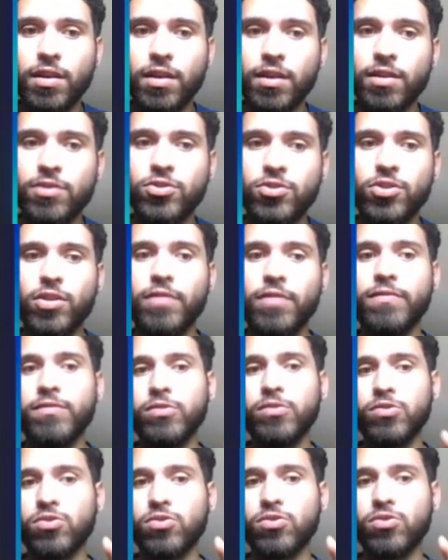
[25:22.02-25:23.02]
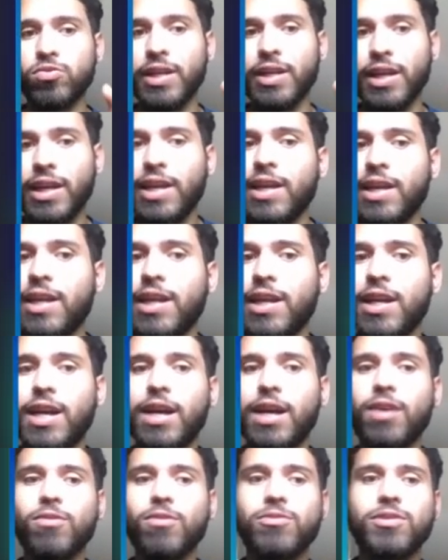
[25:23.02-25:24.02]
sort of zooming in and
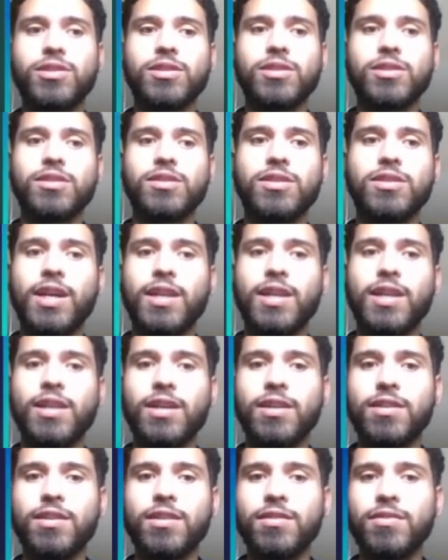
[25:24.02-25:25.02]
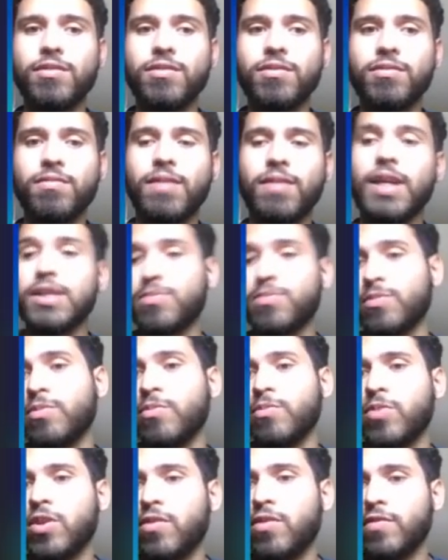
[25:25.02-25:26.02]
out, and then has been
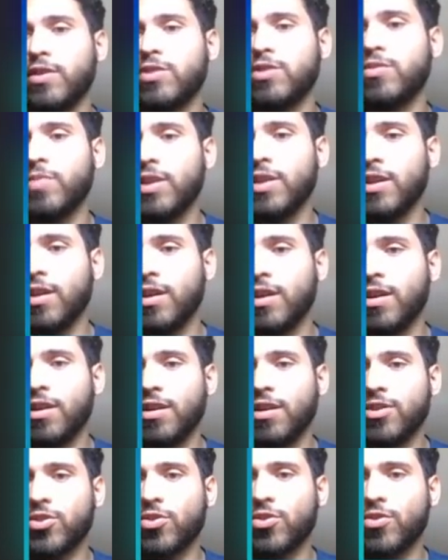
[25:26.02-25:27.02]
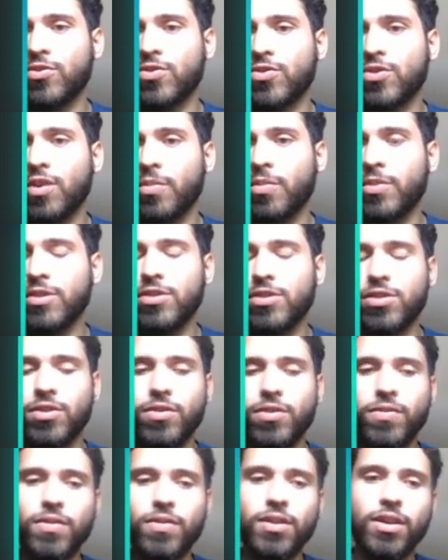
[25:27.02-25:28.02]
proven to be a scroll stopper.
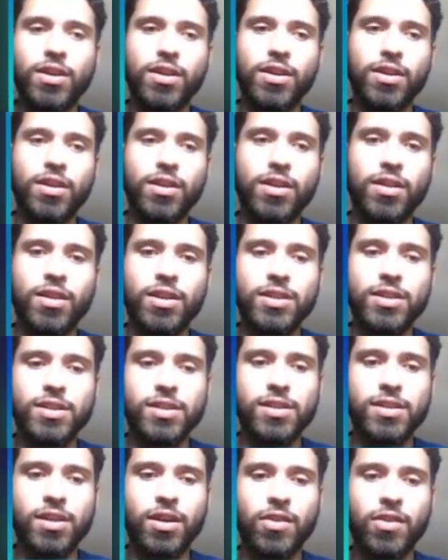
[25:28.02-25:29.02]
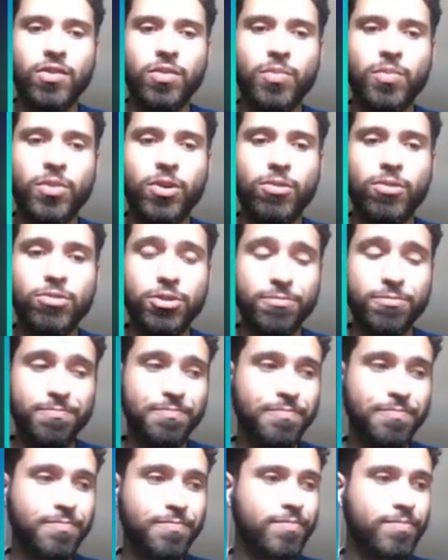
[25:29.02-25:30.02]
So this is another approach.
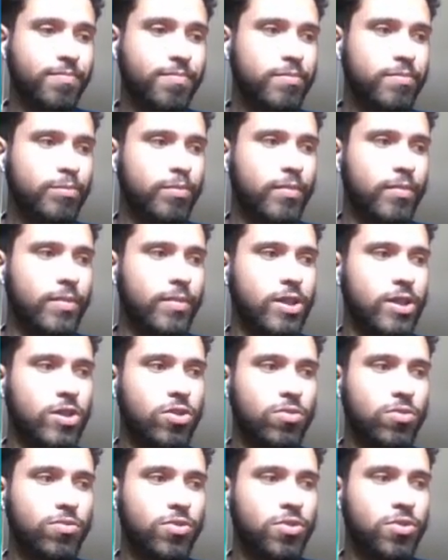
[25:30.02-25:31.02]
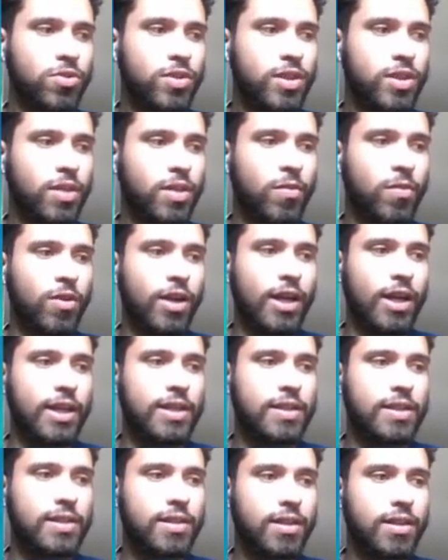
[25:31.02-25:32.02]
So to
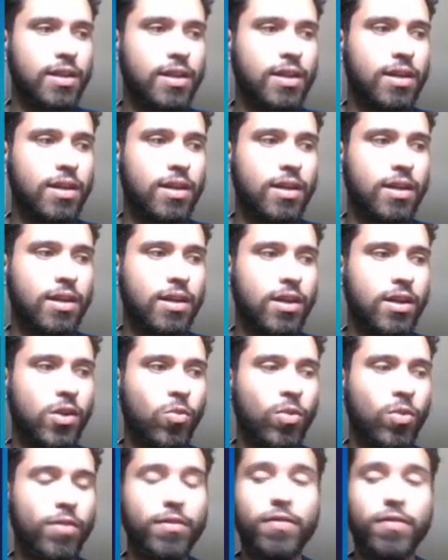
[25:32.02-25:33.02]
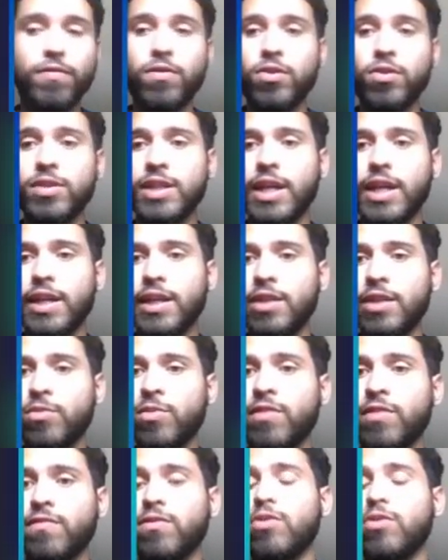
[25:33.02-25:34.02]
summarize what we've looked at here,
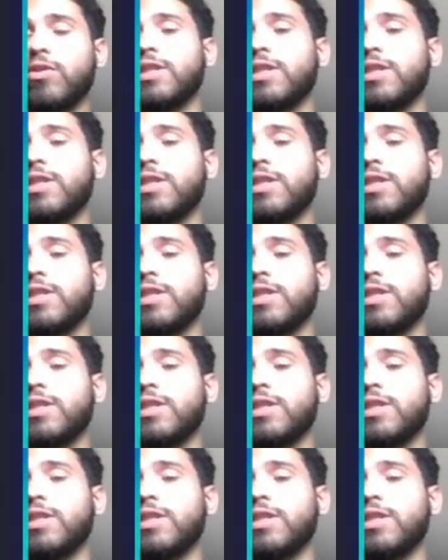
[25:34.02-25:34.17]
we've looked